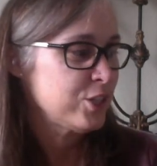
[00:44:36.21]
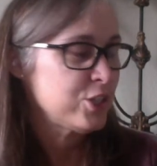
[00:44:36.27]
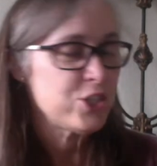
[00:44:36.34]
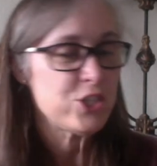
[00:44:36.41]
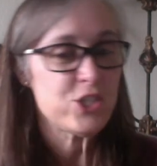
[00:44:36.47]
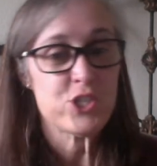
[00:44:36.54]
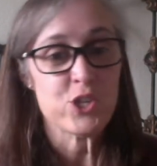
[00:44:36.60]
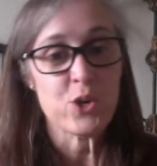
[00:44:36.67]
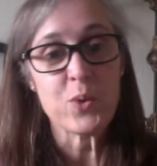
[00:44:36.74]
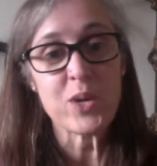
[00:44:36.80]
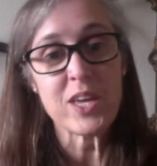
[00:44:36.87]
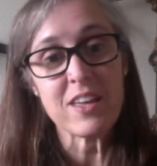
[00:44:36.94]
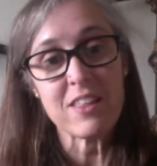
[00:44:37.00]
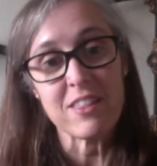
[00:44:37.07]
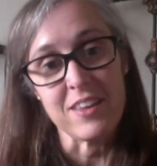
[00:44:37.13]

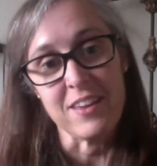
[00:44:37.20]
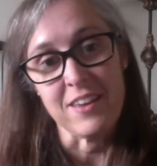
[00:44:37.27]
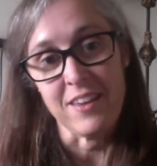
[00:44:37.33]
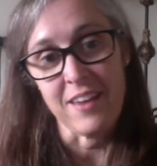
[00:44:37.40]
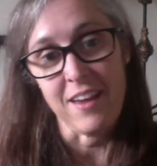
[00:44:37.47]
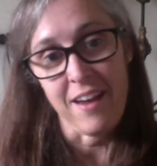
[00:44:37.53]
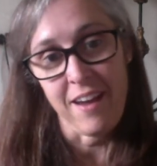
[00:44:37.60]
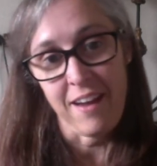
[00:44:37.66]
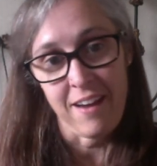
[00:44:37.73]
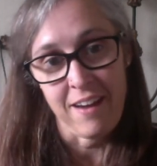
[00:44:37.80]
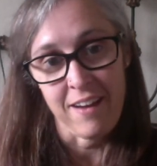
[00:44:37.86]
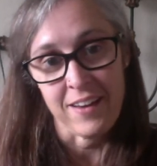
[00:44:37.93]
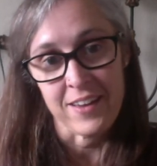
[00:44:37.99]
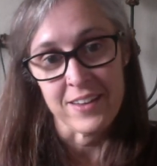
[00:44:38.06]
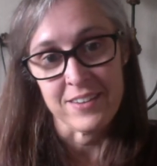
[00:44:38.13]
jokingly
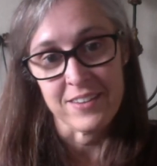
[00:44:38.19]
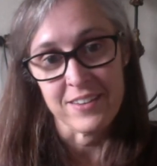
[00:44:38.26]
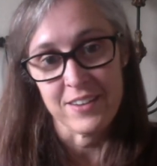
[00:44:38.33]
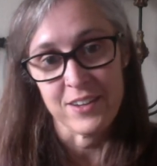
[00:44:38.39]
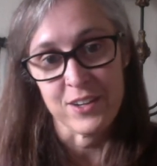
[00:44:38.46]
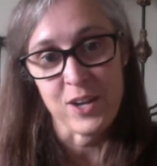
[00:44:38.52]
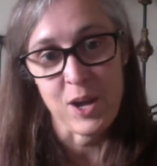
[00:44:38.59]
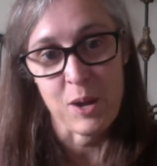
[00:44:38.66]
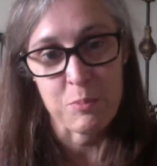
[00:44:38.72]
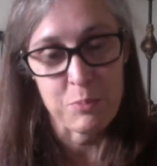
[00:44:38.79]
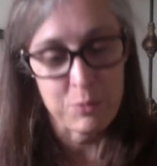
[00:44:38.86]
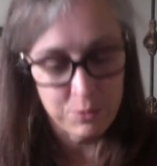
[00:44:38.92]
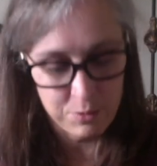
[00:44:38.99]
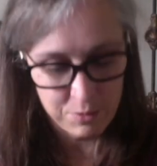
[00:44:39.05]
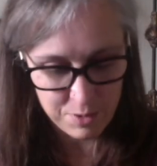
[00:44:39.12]
had a
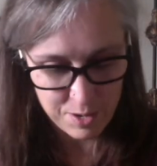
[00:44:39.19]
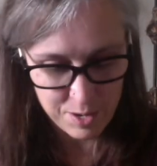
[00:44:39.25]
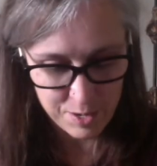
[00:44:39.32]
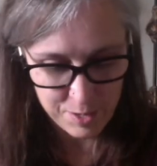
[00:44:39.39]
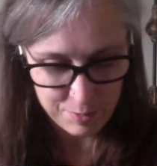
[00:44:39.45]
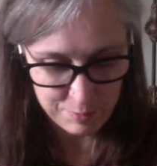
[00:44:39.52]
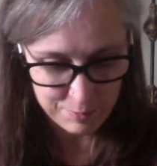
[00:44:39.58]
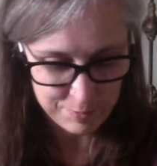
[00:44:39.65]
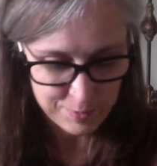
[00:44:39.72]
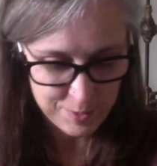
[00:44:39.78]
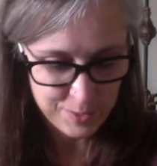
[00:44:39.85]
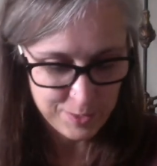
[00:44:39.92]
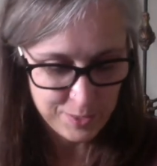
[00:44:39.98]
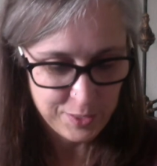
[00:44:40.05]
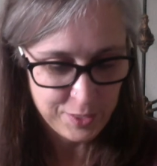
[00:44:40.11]
couple
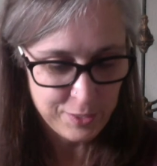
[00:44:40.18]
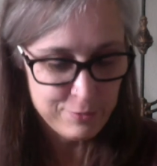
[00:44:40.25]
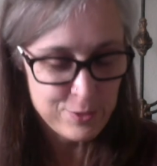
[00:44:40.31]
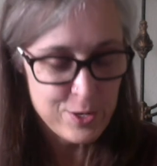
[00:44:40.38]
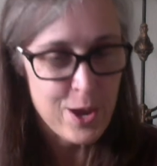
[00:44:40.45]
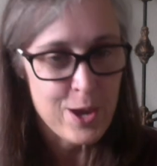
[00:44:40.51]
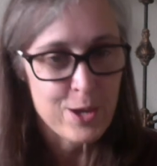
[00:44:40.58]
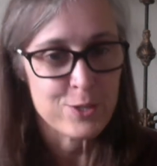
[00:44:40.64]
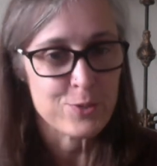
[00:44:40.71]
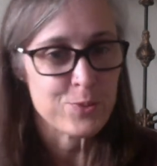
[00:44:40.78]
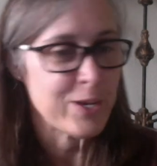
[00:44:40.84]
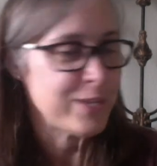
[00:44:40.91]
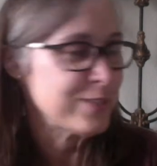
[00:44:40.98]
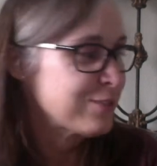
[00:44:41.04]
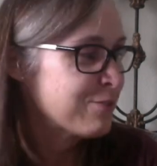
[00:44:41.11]
of dyers
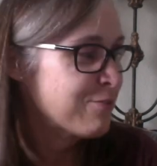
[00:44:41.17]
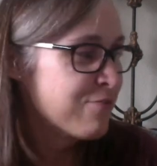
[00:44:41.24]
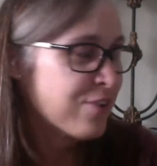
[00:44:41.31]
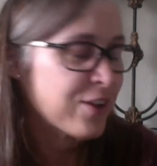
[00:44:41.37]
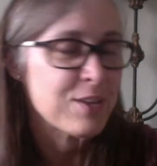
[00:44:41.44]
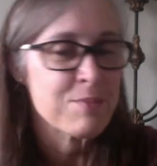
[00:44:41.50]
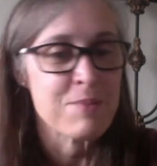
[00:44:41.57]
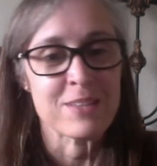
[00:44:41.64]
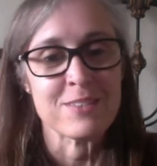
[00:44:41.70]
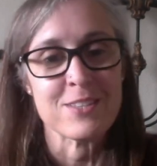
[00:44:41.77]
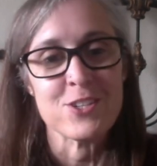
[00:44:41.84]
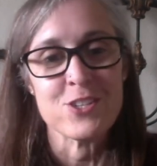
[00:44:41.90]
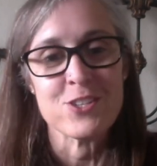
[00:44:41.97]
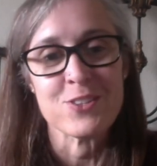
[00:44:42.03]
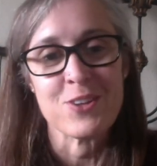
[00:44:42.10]
write some funny
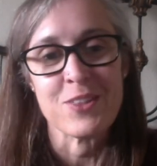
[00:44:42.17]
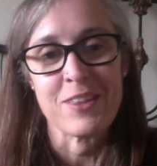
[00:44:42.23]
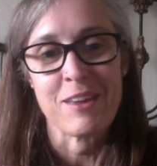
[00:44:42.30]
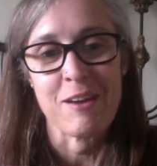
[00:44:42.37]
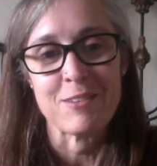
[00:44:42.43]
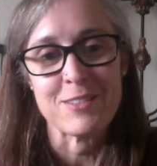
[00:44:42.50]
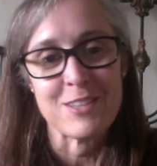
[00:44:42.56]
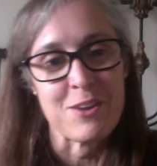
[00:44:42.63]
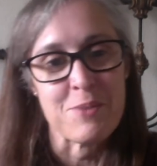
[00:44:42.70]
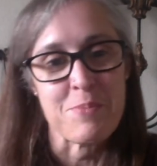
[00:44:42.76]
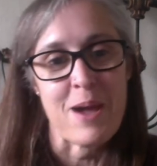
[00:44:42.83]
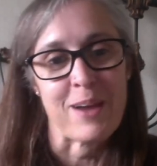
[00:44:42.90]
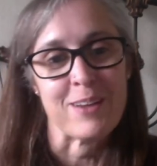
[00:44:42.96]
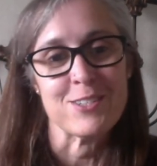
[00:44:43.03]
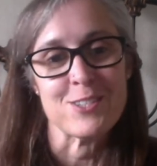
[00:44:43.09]
messages on the outside of
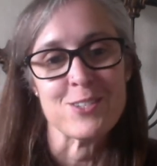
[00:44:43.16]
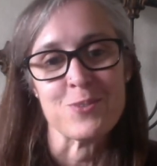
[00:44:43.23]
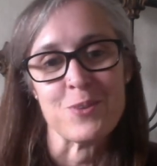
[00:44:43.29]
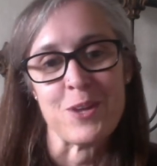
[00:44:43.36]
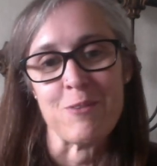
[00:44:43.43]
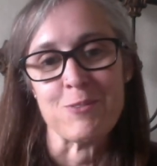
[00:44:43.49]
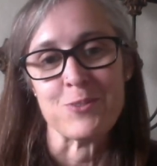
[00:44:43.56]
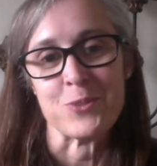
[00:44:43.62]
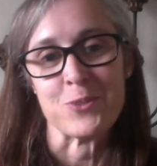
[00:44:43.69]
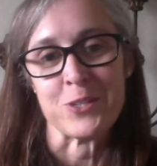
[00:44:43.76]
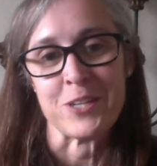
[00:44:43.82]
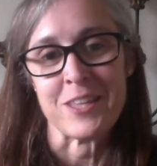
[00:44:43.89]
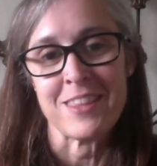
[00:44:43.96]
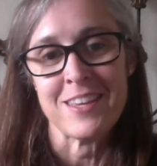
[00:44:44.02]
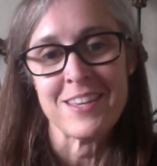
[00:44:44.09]
packages when I was
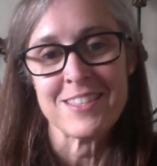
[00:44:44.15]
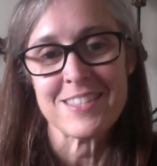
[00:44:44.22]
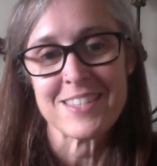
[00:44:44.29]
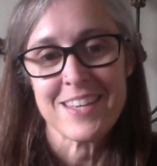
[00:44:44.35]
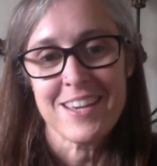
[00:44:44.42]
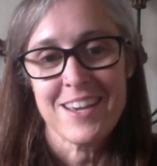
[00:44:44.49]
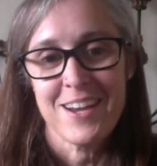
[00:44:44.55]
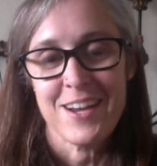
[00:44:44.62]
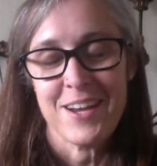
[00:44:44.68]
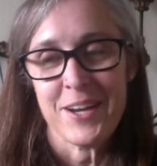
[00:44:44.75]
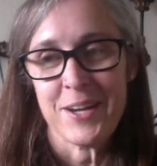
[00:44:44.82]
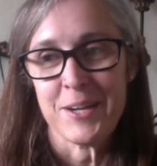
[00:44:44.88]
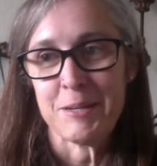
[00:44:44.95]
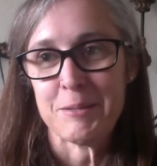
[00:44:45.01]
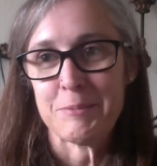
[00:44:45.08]
ordering things.
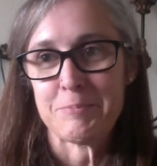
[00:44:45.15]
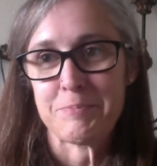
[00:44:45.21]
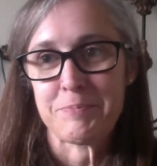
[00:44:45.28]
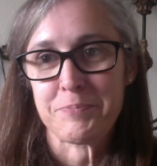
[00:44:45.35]
Tara